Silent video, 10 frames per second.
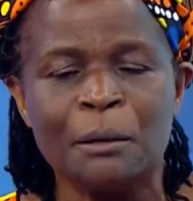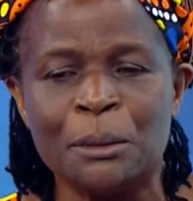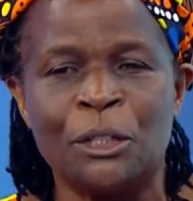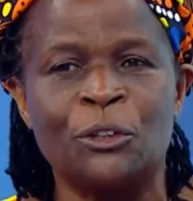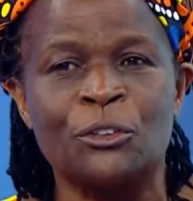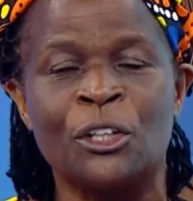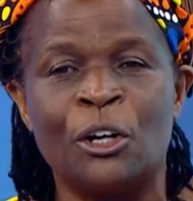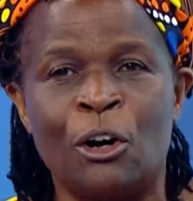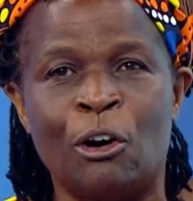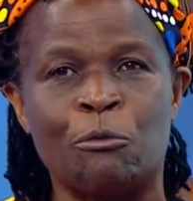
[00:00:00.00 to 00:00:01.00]
because
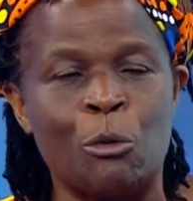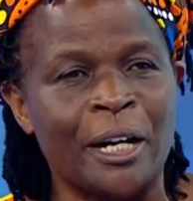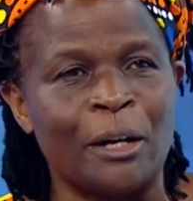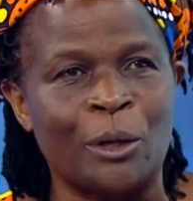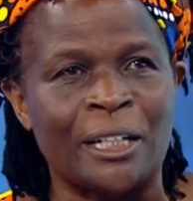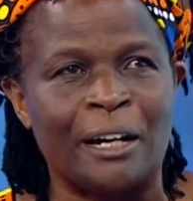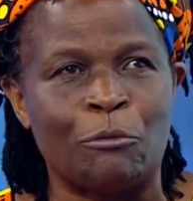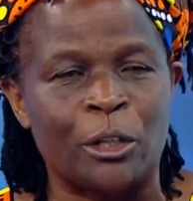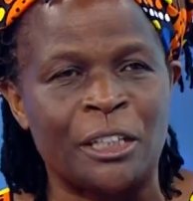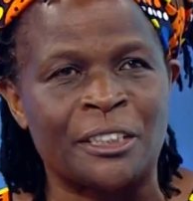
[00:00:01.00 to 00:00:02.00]
of what I have
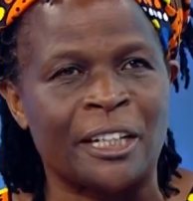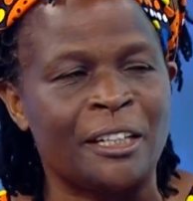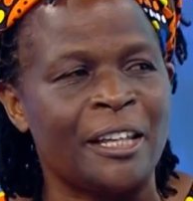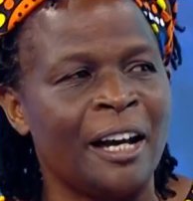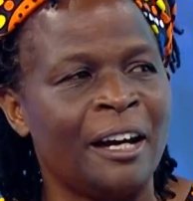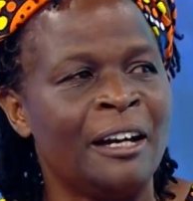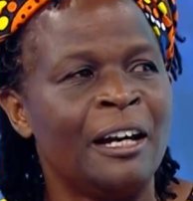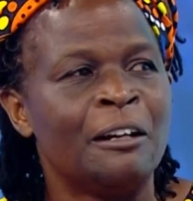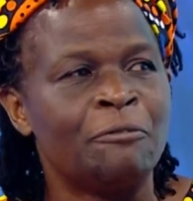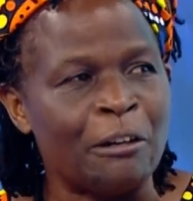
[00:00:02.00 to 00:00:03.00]
already said there.
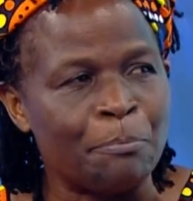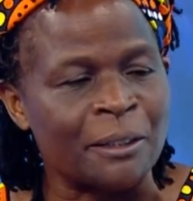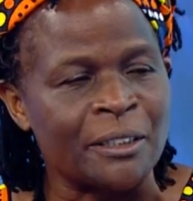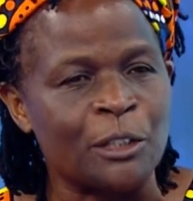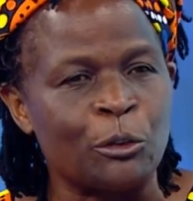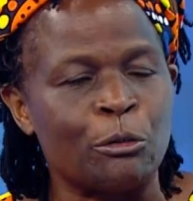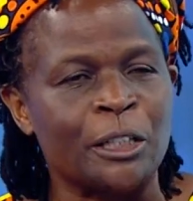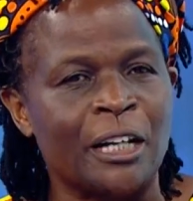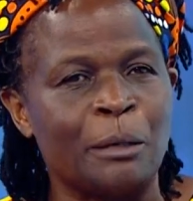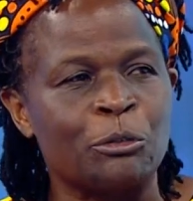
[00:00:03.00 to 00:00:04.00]
5% of
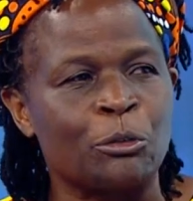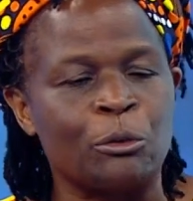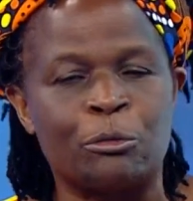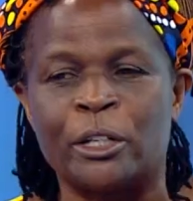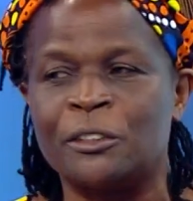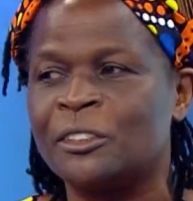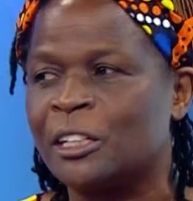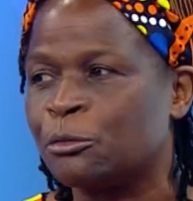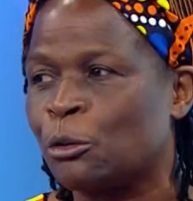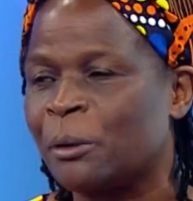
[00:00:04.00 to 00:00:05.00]
what comes, for
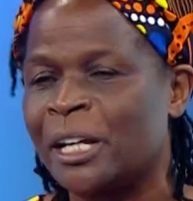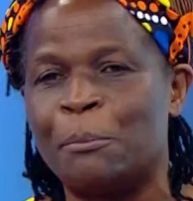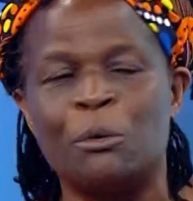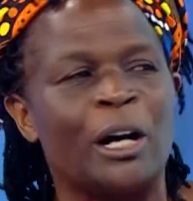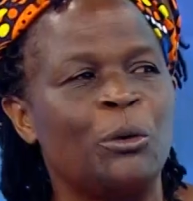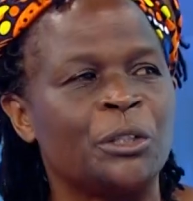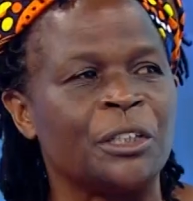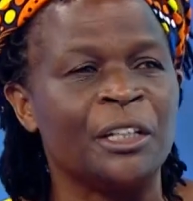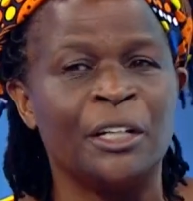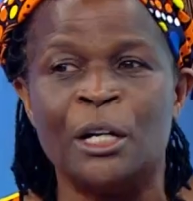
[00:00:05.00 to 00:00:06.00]
instance, from Kiambu
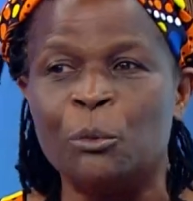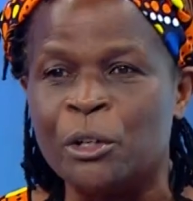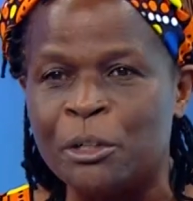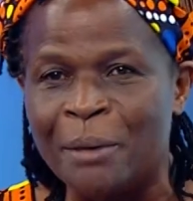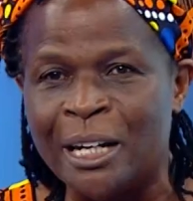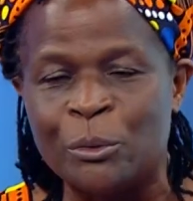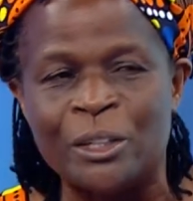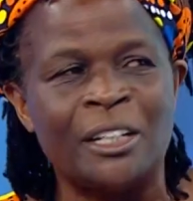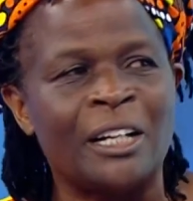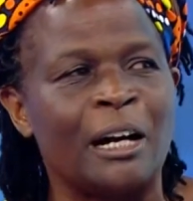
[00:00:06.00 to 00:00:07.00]
County will remain
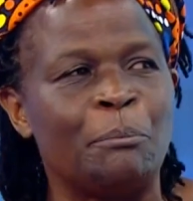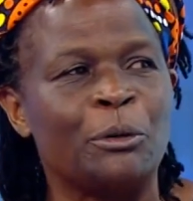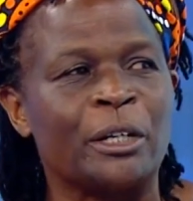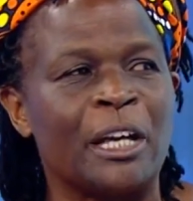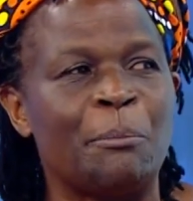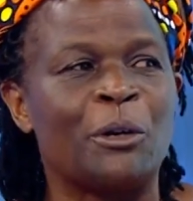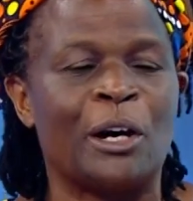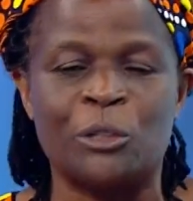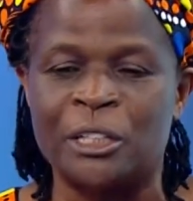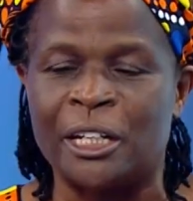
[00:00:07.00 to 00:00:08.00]
within Kiambu
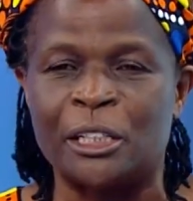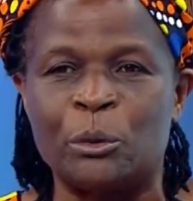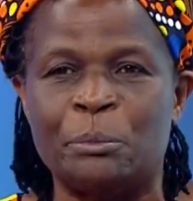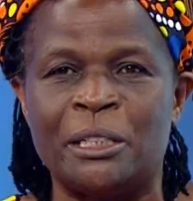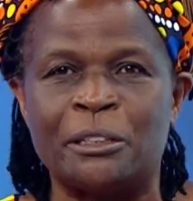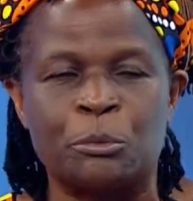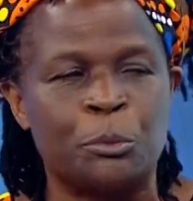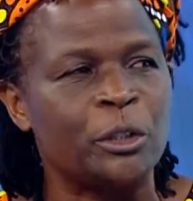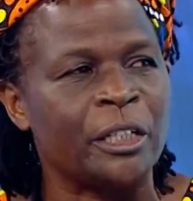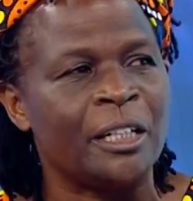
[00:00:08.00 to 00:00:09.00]
County, and it will be
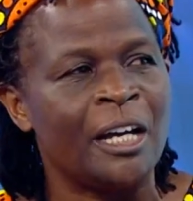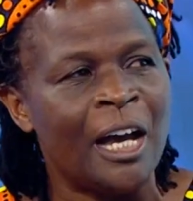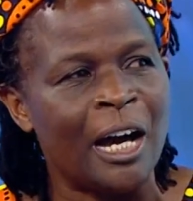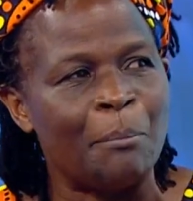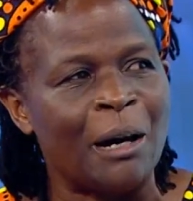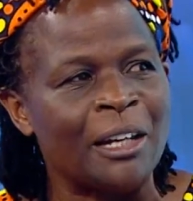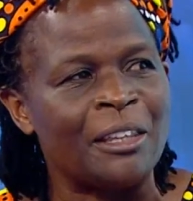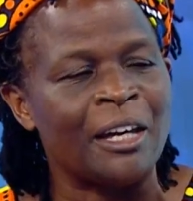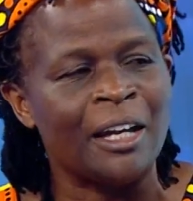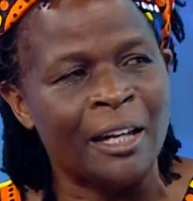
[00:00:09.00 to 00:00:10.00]
disputed among
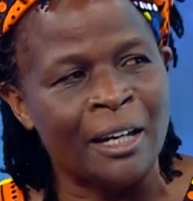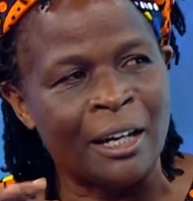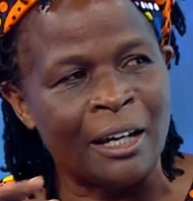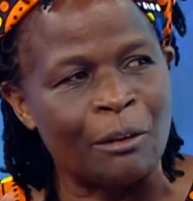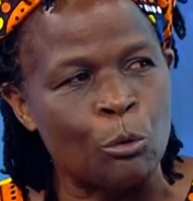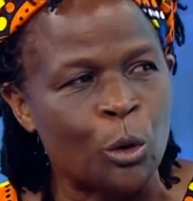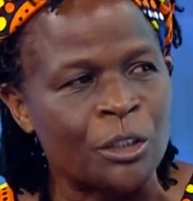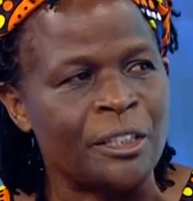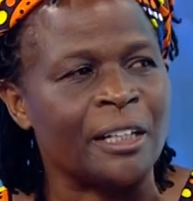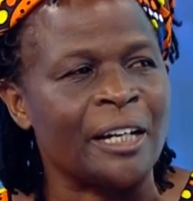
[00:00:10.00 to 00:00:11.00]
the
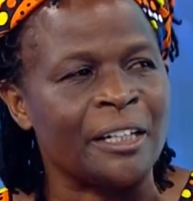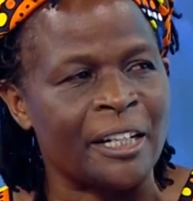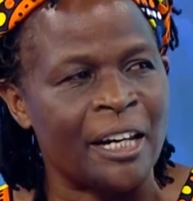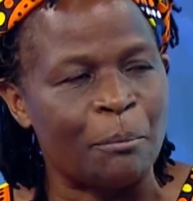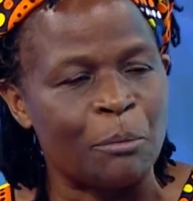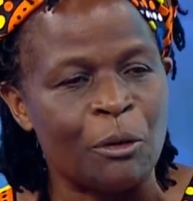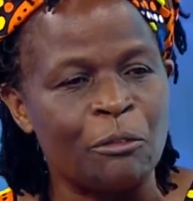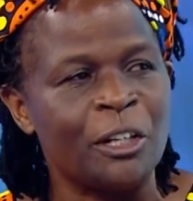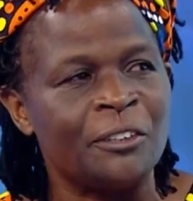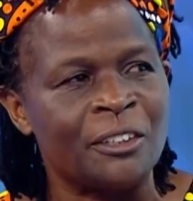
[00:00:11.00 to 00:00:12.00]
wards that are in Kiambu.
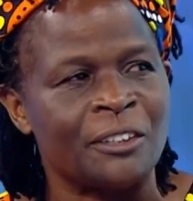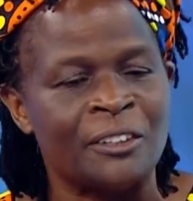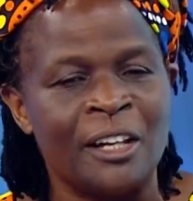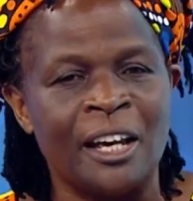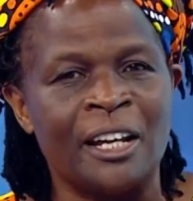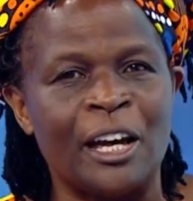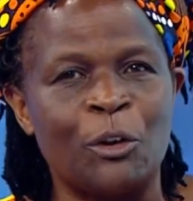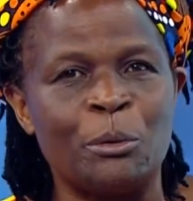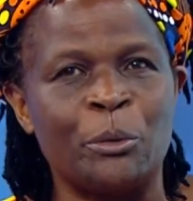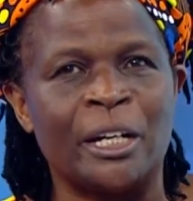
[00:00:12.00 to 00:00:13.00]
For instance, in
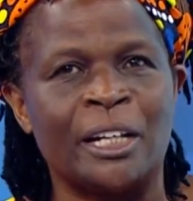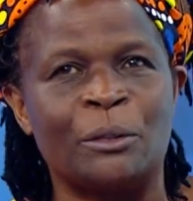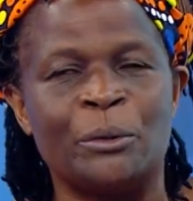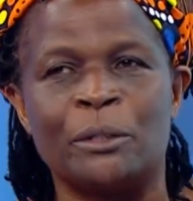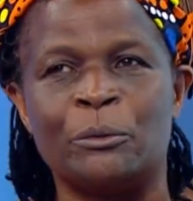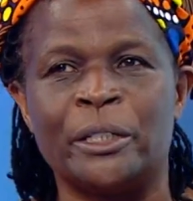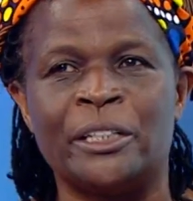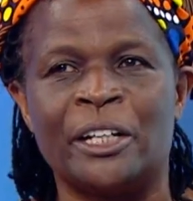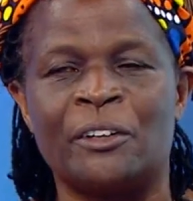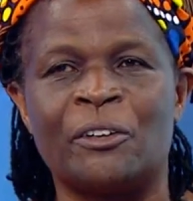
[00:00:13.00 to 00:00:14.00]
Nairobi, we
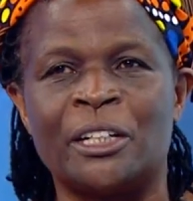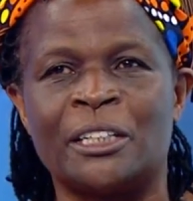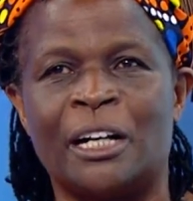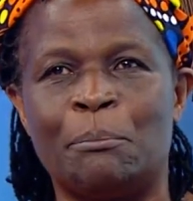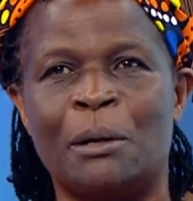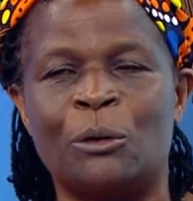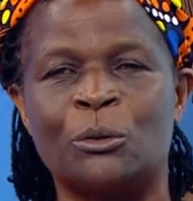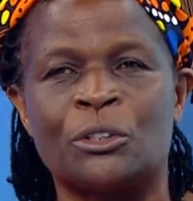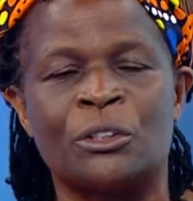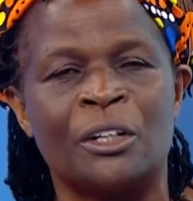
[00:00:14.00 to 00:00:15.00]
generate
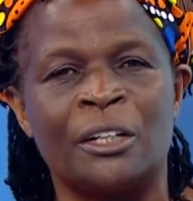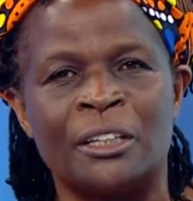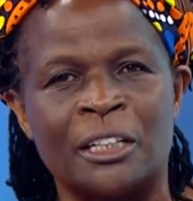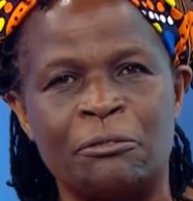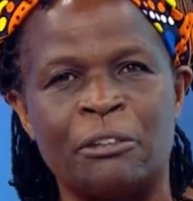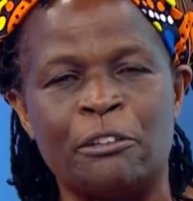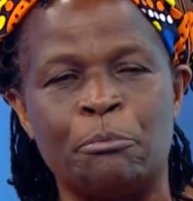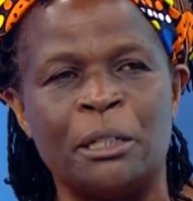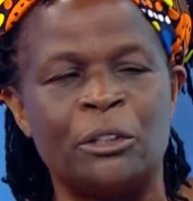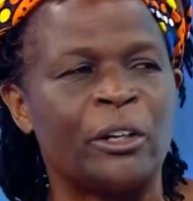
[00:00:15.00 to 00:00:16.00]
about
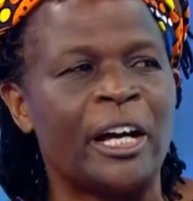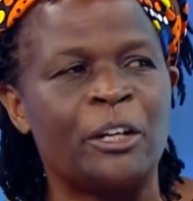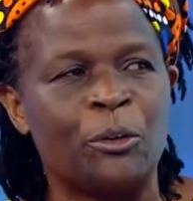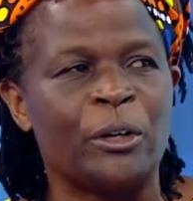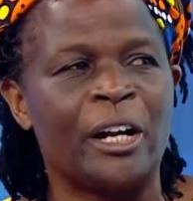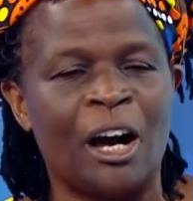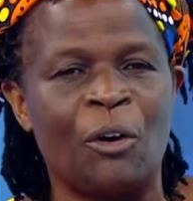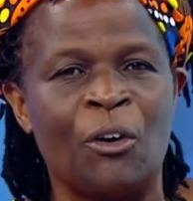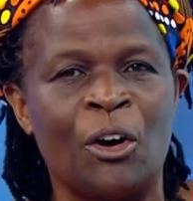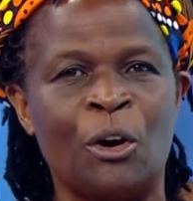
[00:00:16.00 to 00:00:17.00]
35 billion. I know
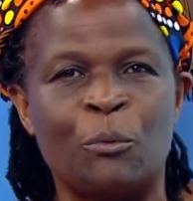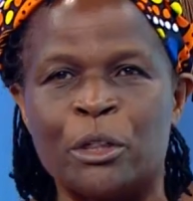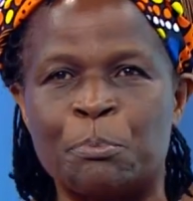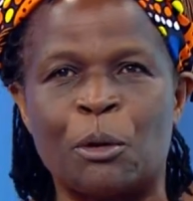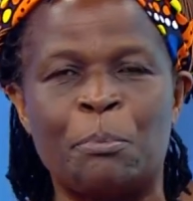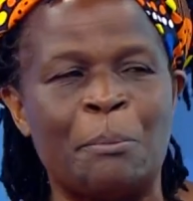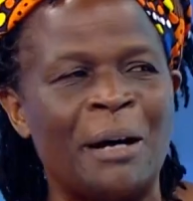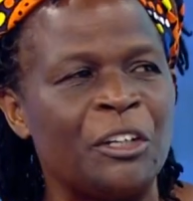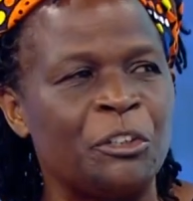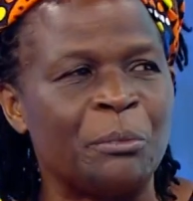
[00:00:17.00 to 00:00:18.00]
now, with proper
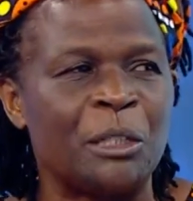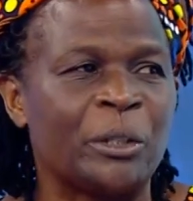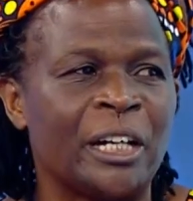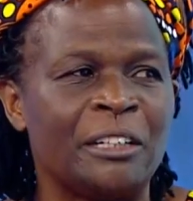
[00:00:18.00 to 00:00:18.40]
management, we can